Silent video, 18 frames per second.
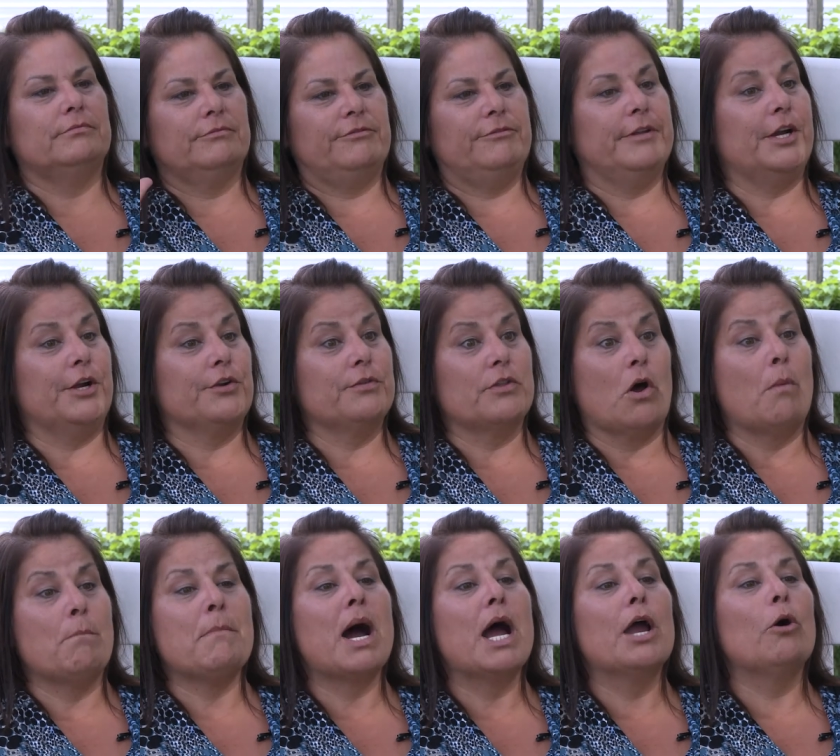flared up
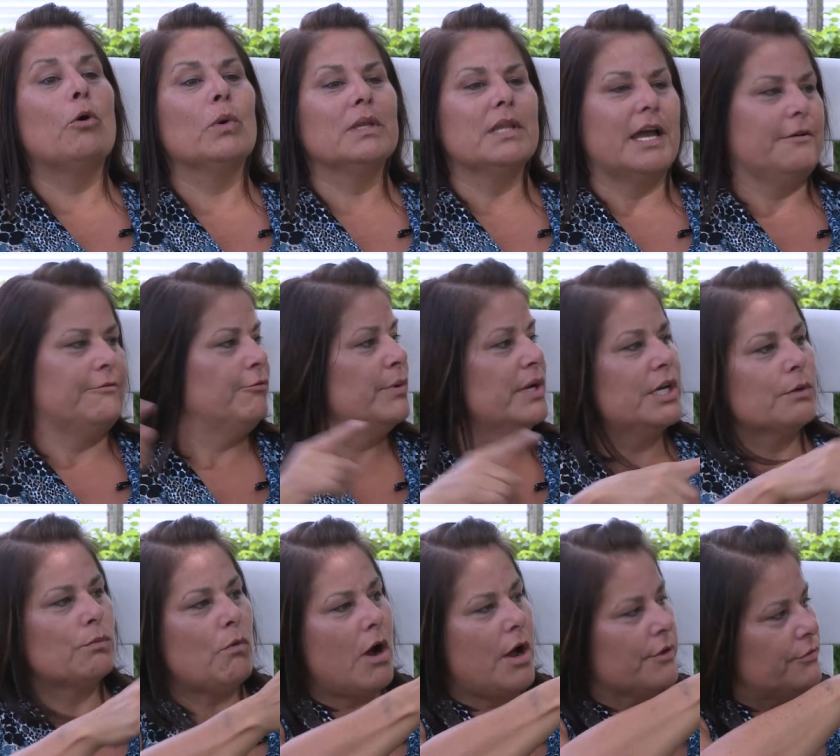my whole life. We could
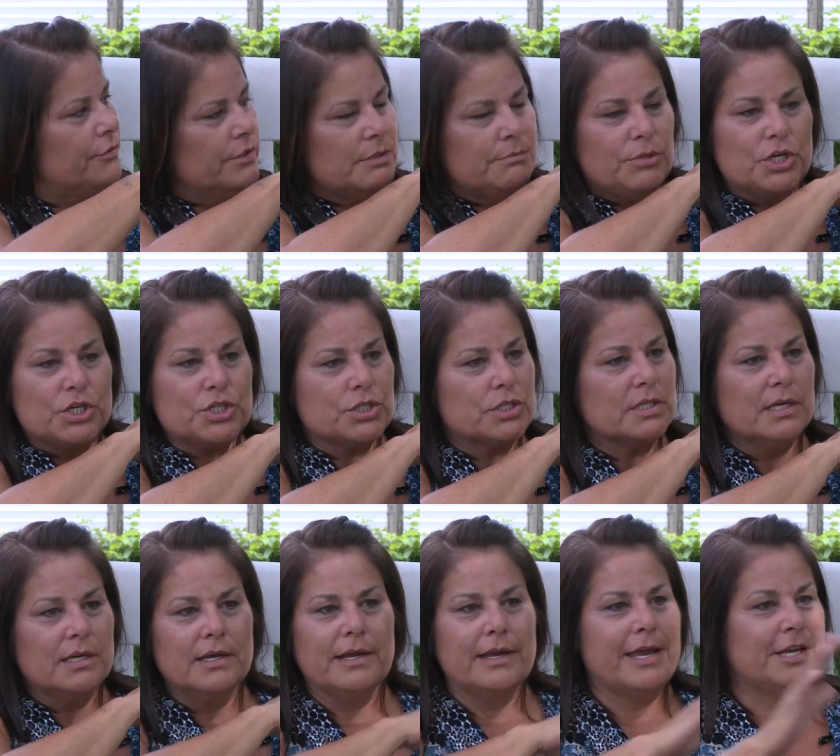walk through the bush
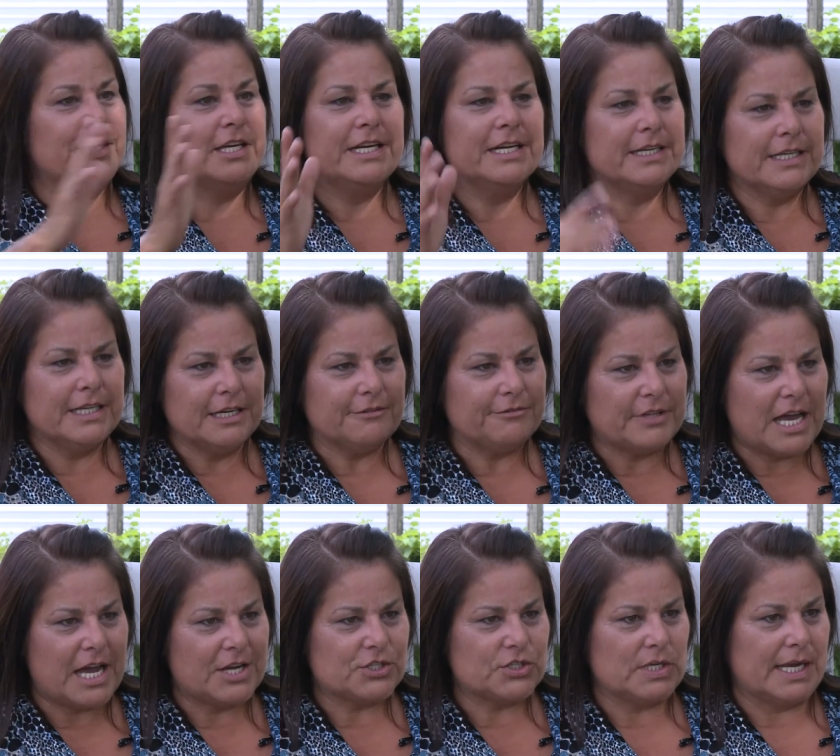and you didn't need a
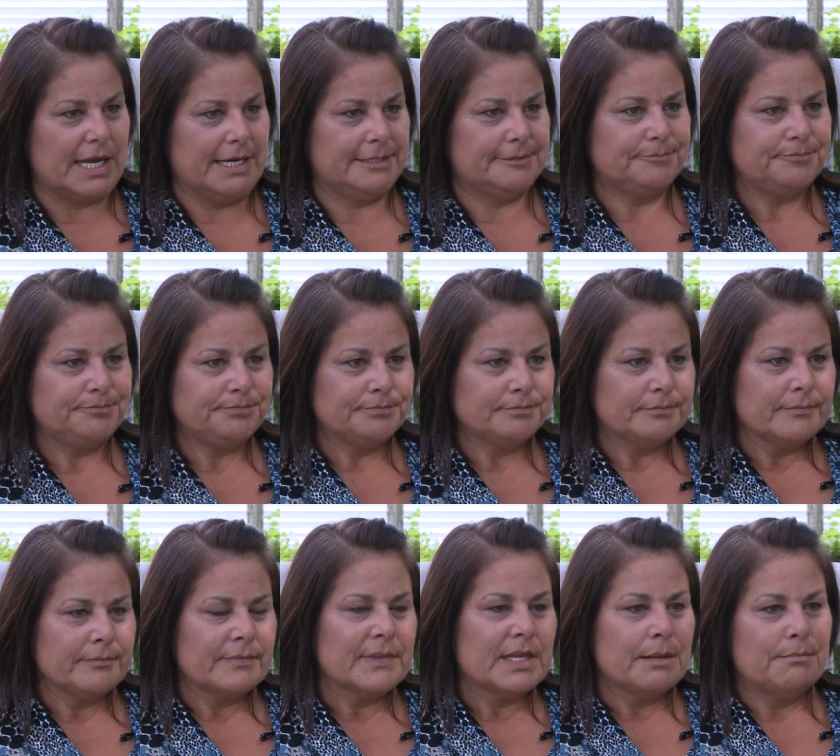flashlight.
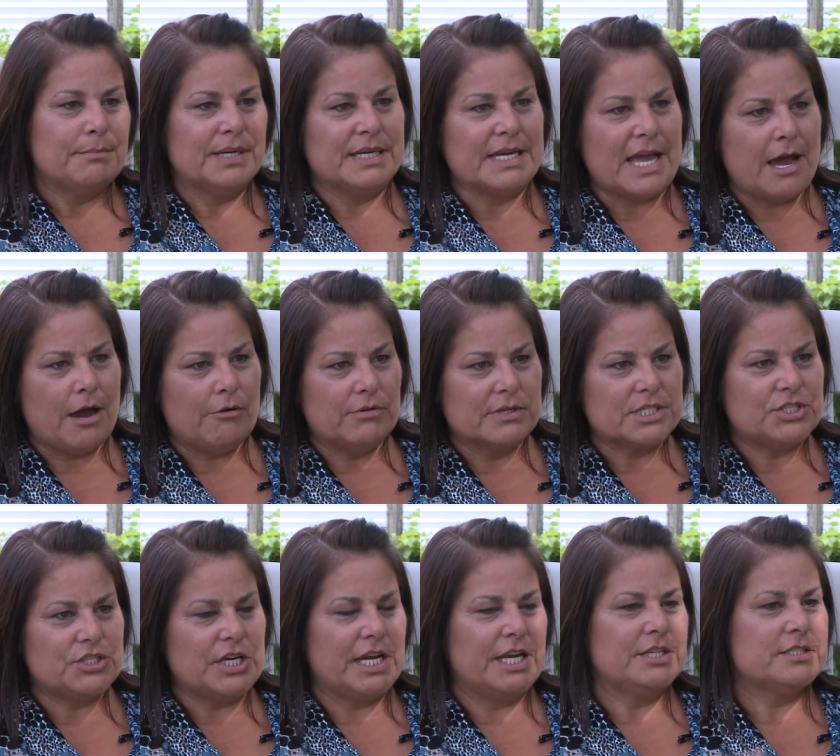But now what's
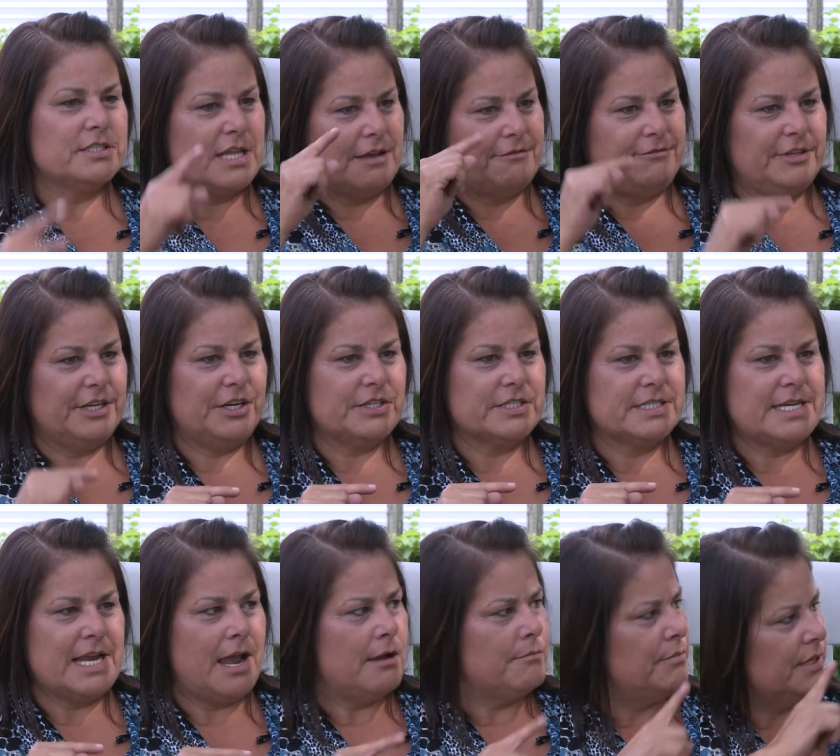changed, that flares
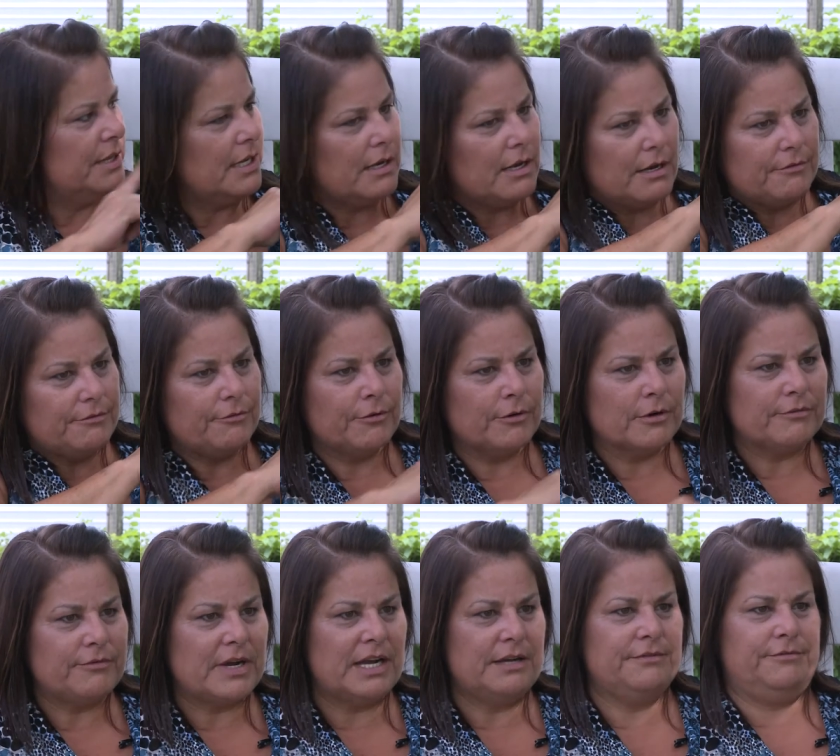down, but they got four or
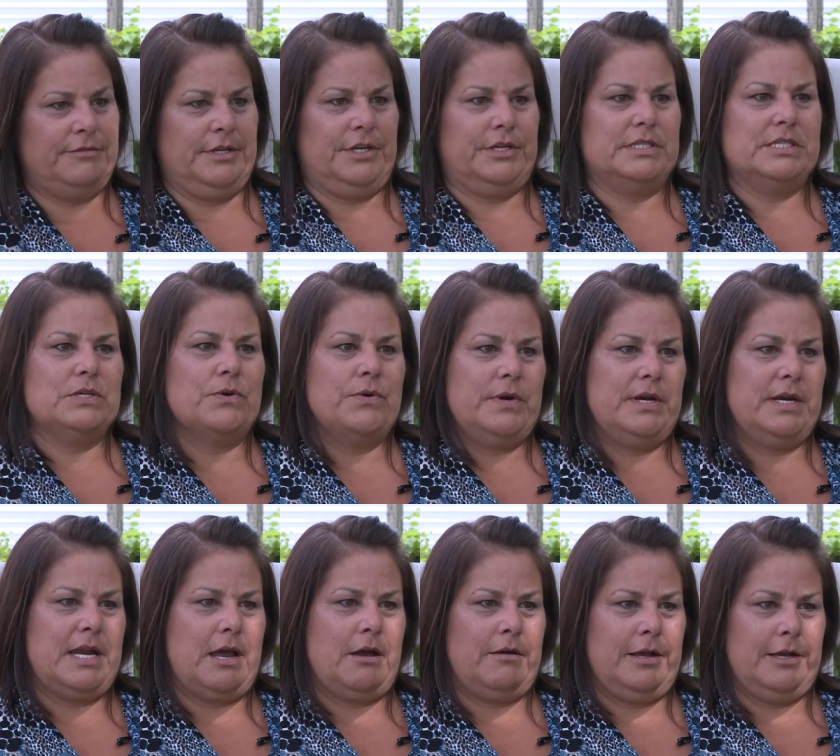five flares going
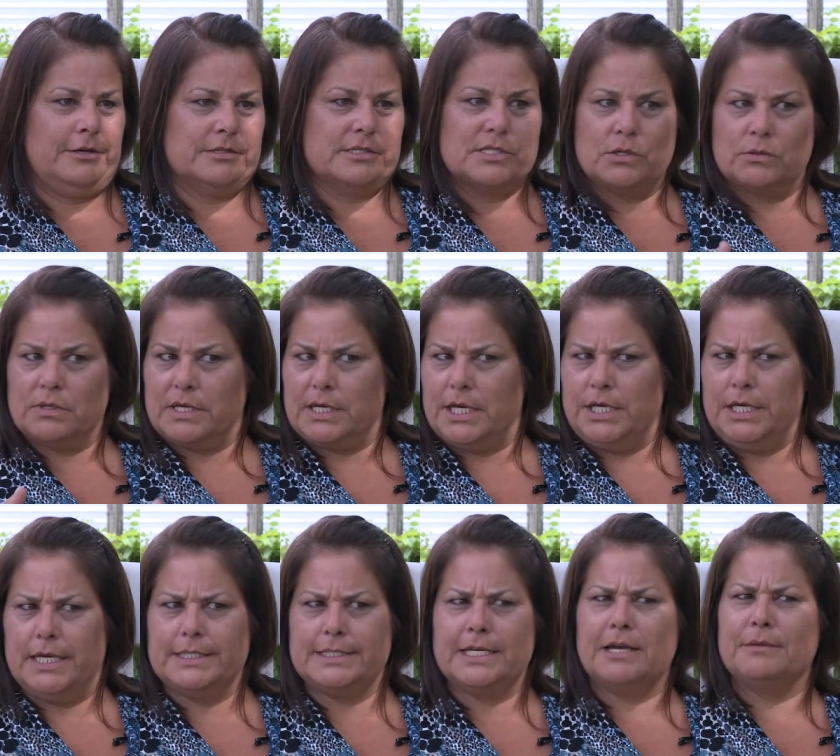now. I go, so can you
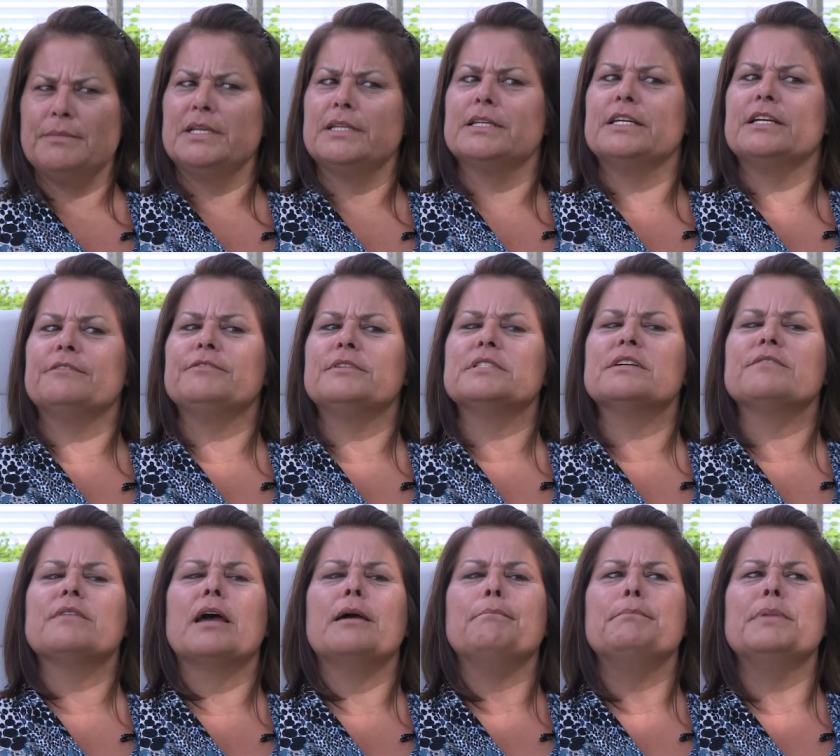tell me the difference of
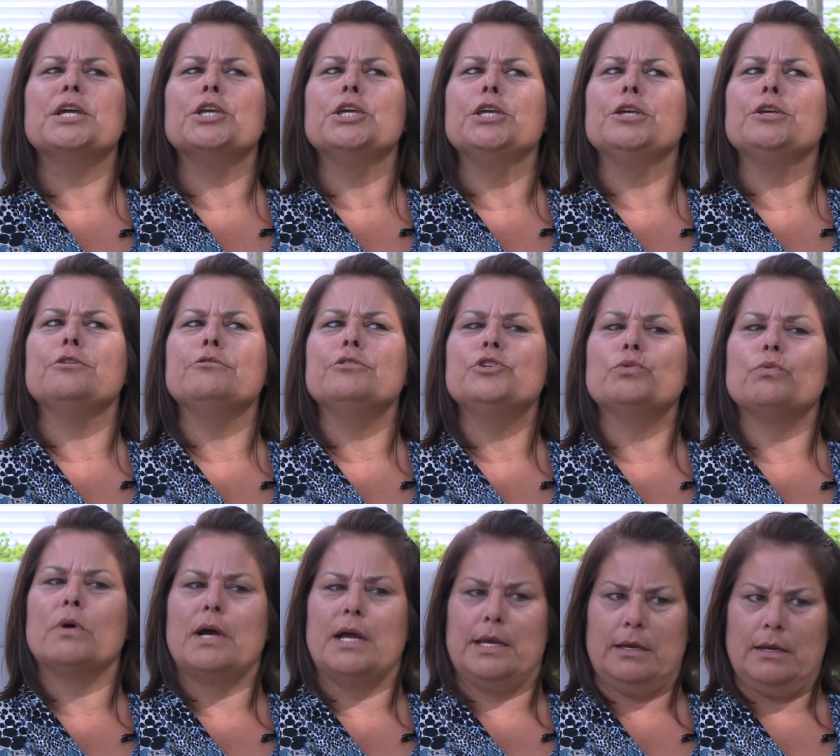that big, huge
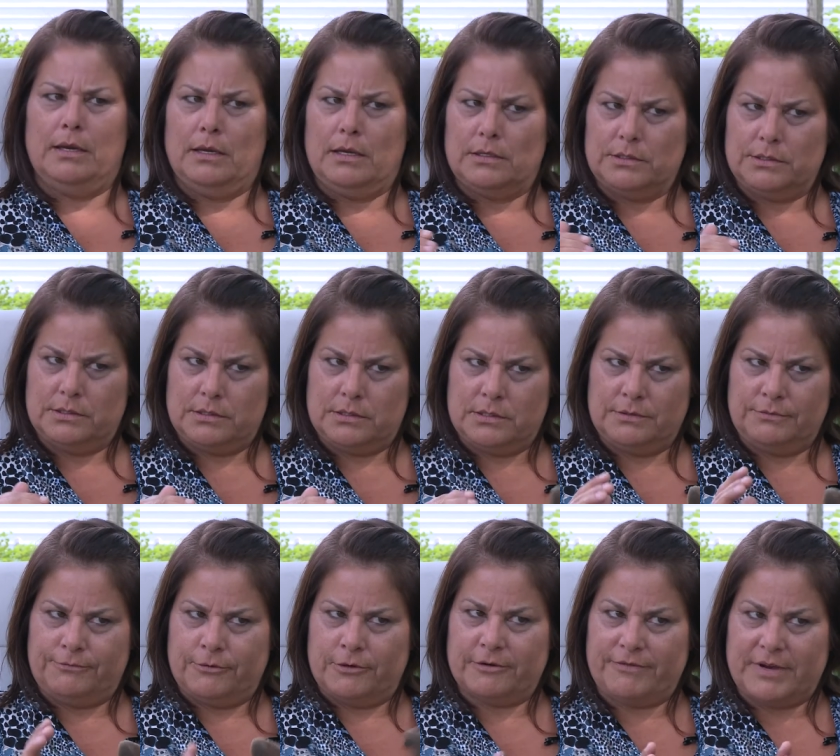one to
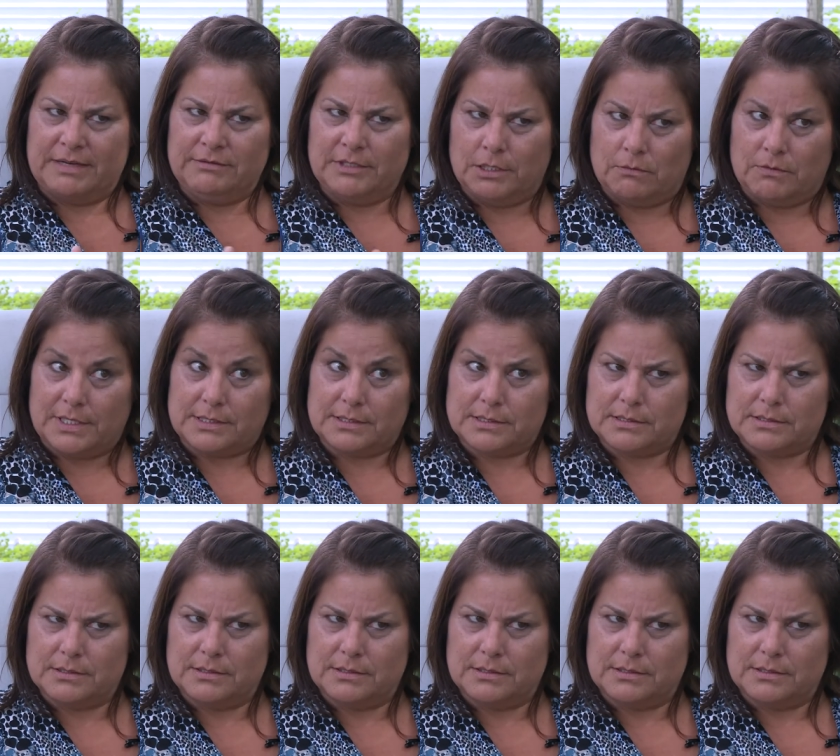four or five little ones?